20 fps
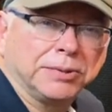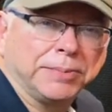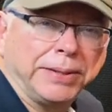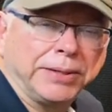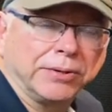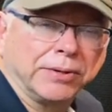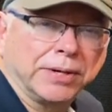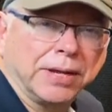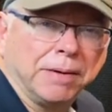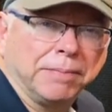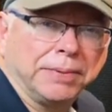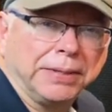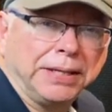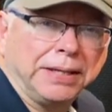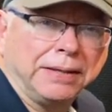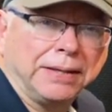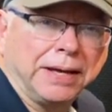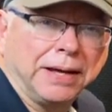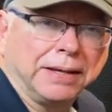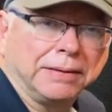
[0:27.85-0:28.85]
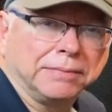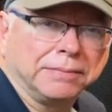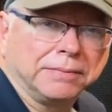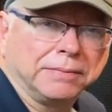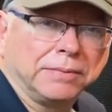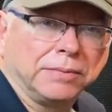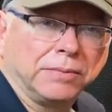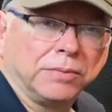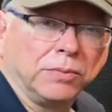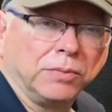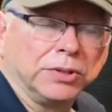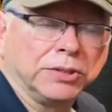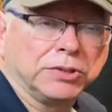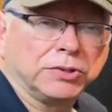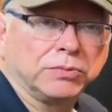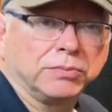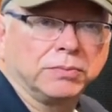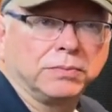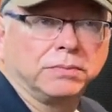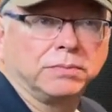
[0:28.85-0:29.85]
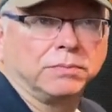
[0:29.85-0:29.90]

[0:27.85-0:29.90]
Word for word: speaker company that was